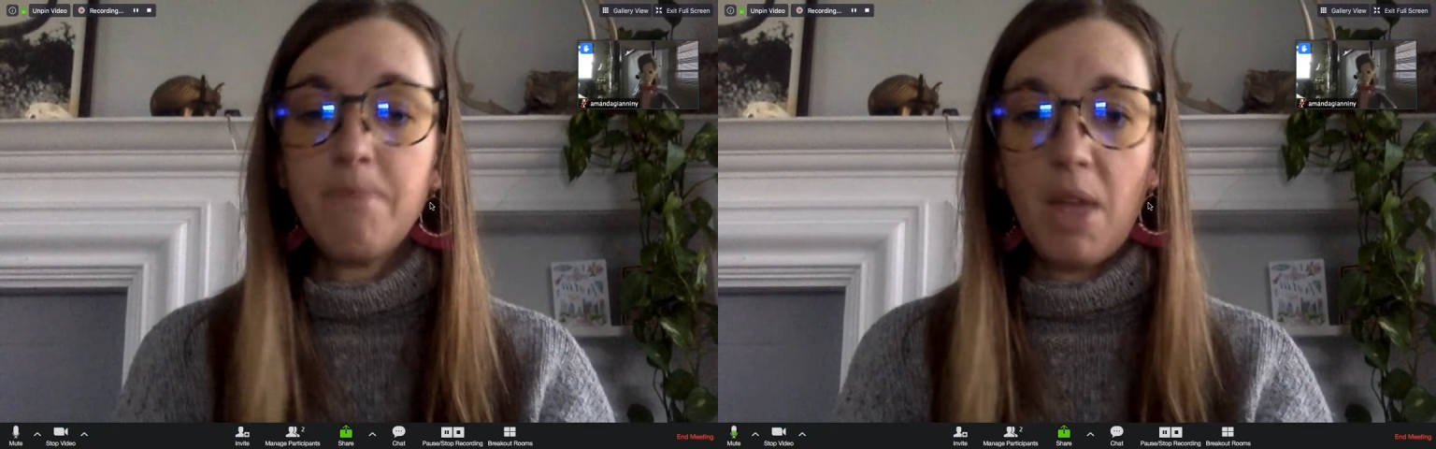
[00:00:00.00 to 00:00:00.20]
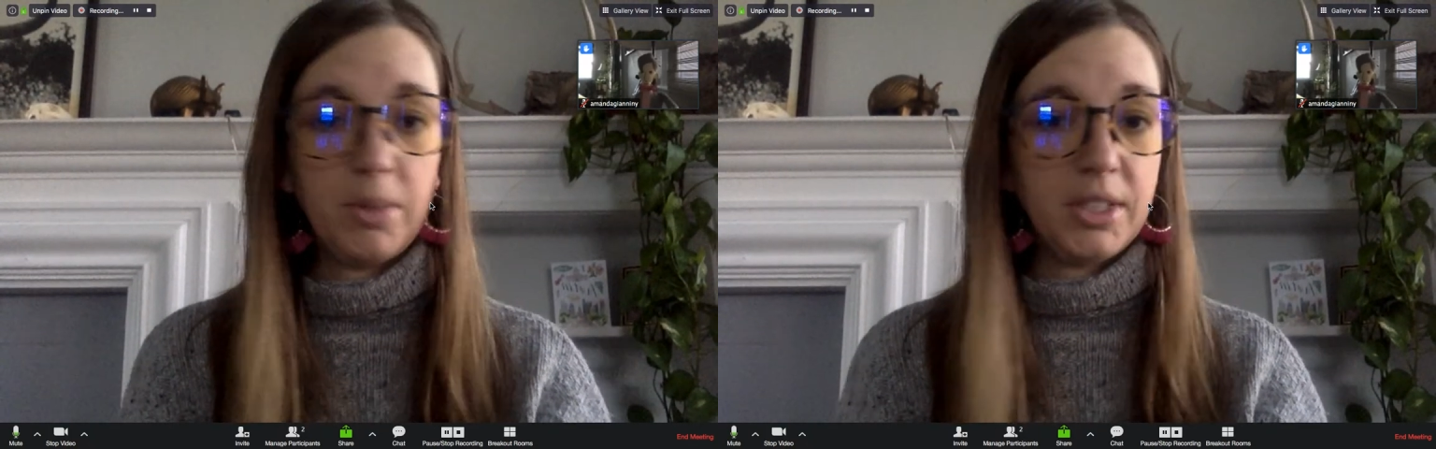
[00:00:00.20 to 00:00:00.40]

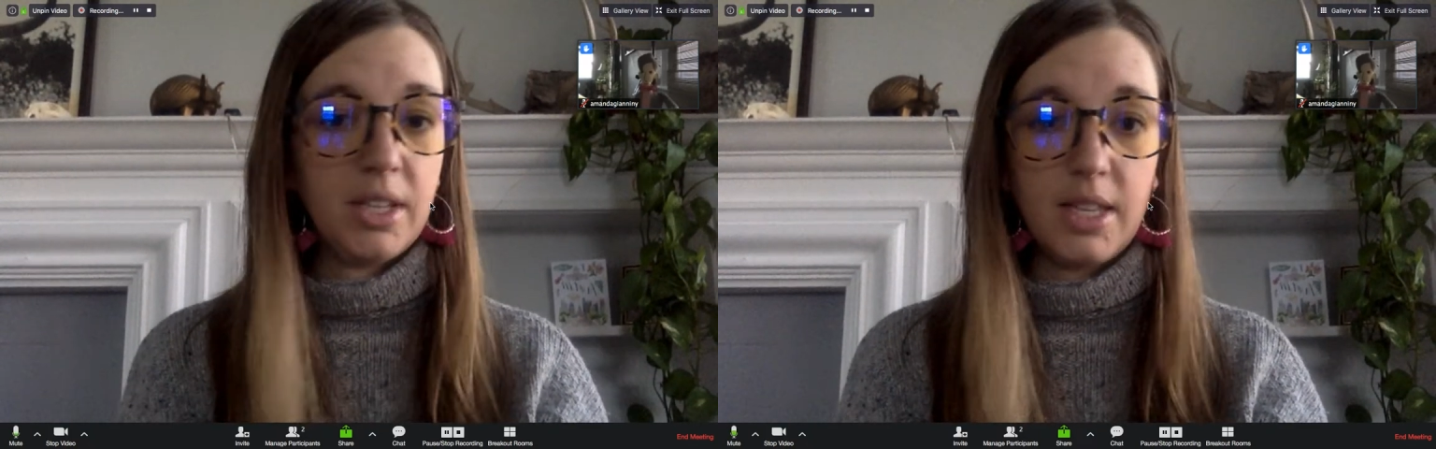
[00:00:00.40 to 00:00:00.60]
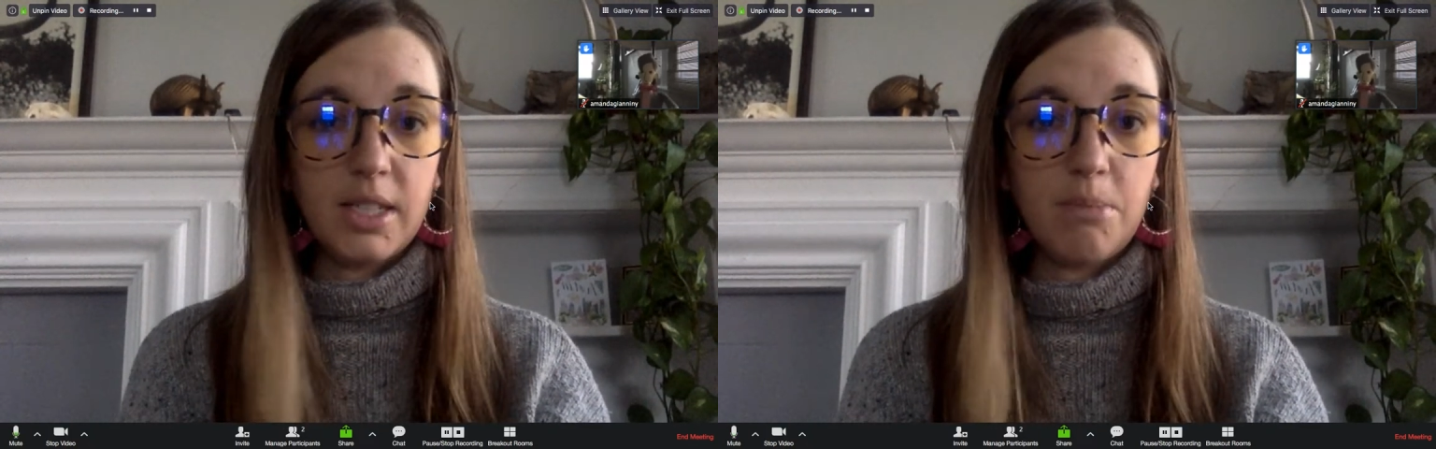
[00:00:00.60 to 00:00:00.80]
and was
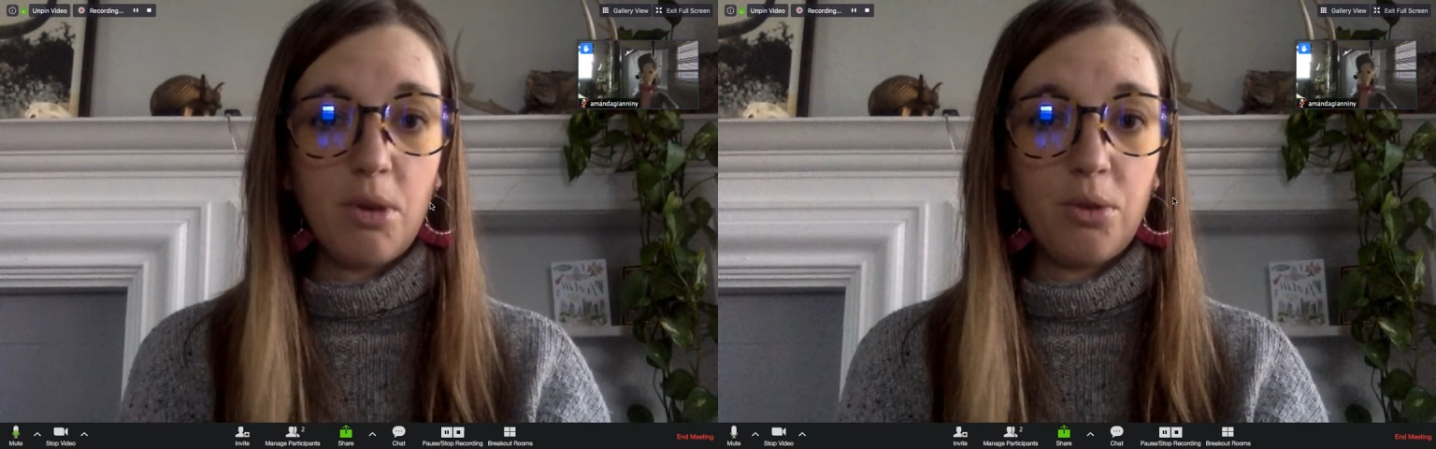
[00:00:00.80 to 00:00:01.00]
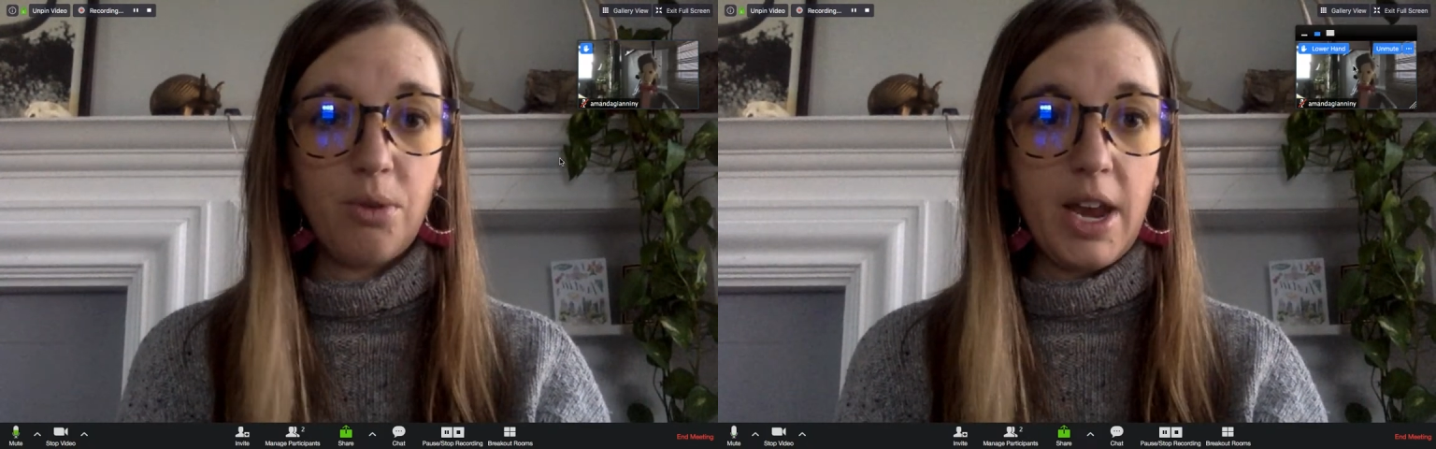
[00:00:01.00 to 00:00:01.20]
in this
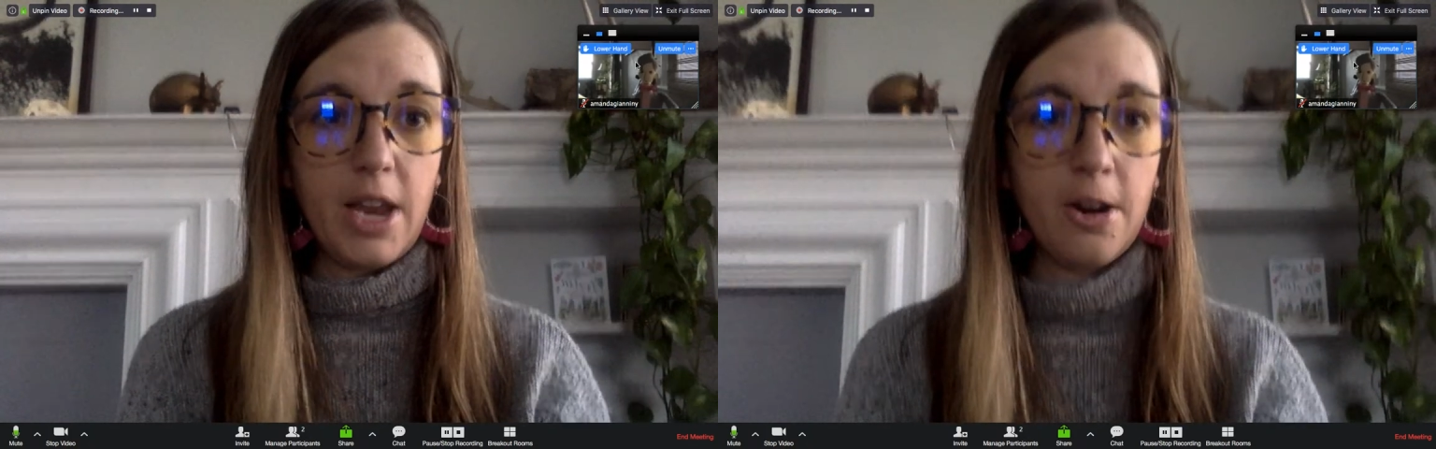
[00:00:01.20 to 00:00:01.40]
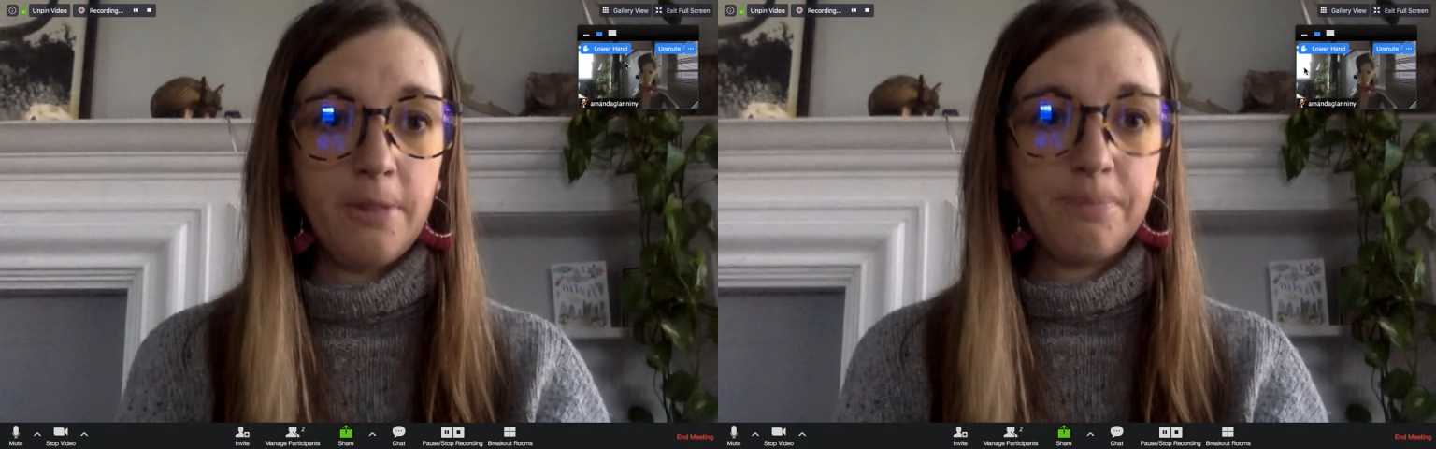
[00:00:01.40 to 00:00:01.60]
mode right
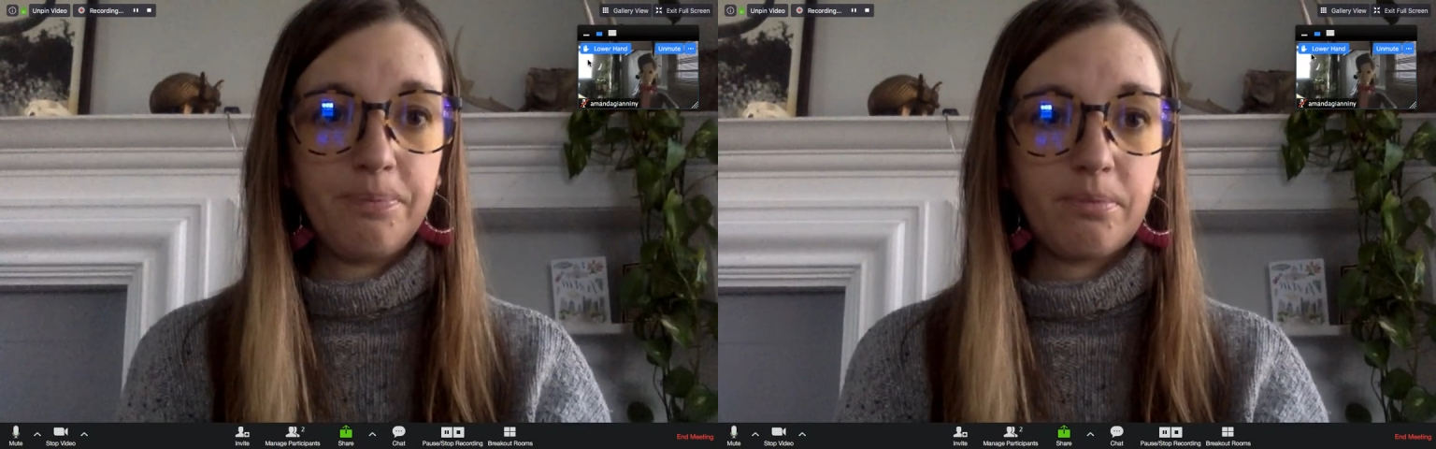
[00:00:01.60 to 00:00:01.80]
here,